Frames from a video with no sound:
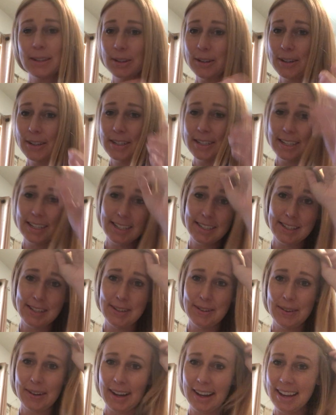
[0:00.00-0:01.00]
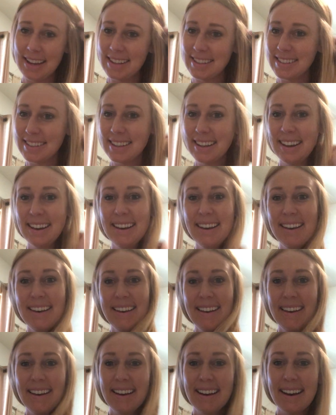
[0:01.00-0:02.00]
encouraging to you guys,
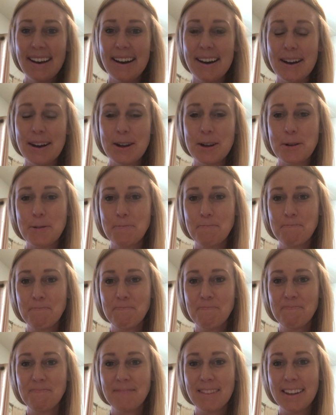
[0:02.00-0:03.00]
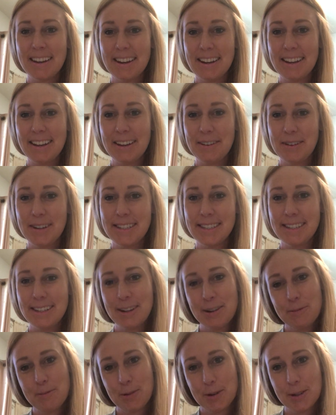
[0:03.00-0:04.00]
and I can't wait to
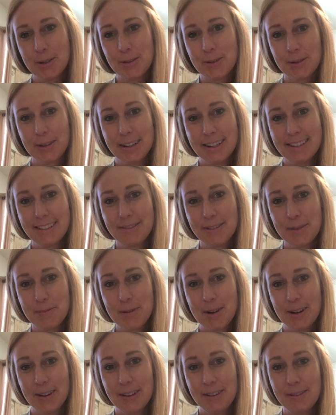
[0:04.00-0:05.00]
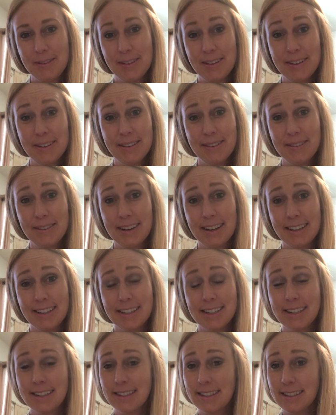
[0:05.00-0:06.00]
hear more stories from all of you, what
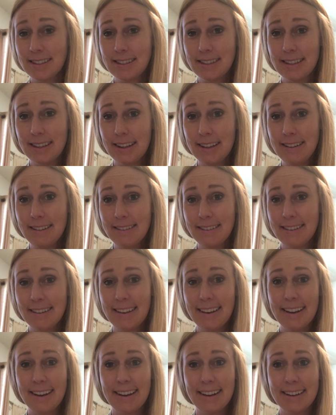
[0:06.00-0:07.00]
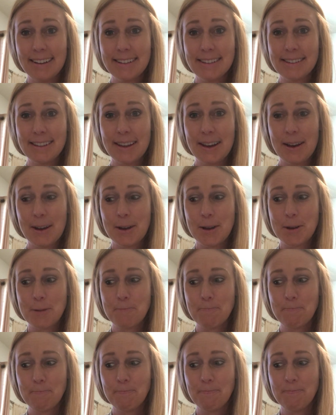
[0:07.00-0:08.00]
Jesus did, and
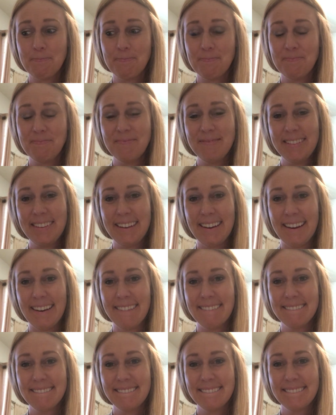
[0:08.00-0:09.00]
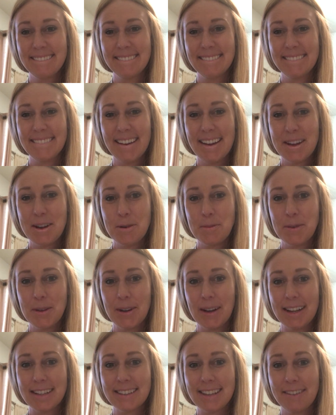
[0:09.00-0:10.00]
yeah. I hope you
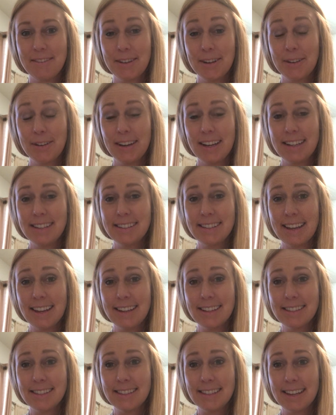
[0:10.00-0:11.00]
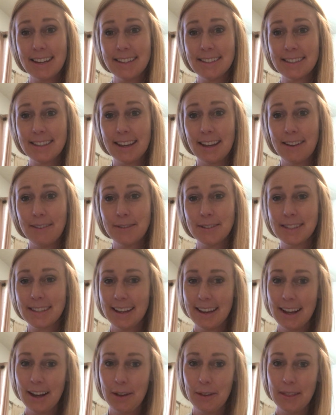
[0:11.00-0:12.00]
guys have a great day. Stay safe,
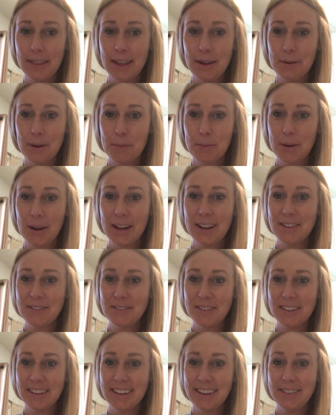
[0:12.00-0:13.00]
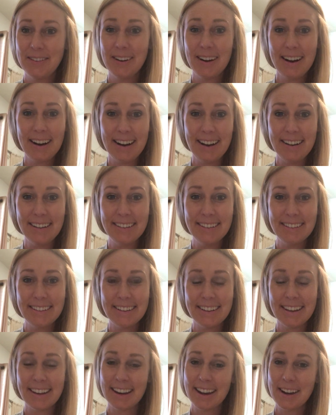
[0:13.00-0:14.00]
stay healthy. We're praying for you all,
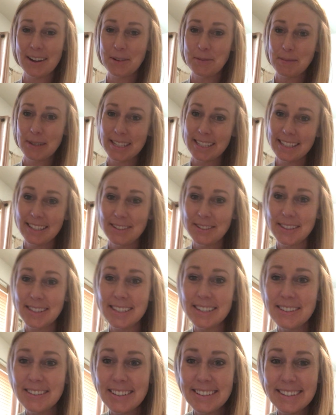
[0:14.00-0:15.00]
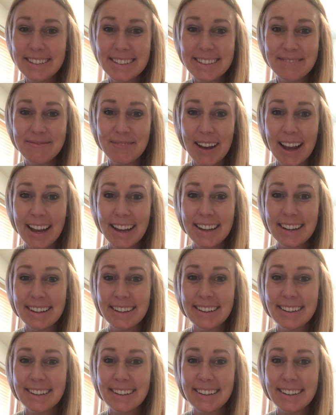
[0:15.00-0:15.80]
and I hope to see you soon. Bye.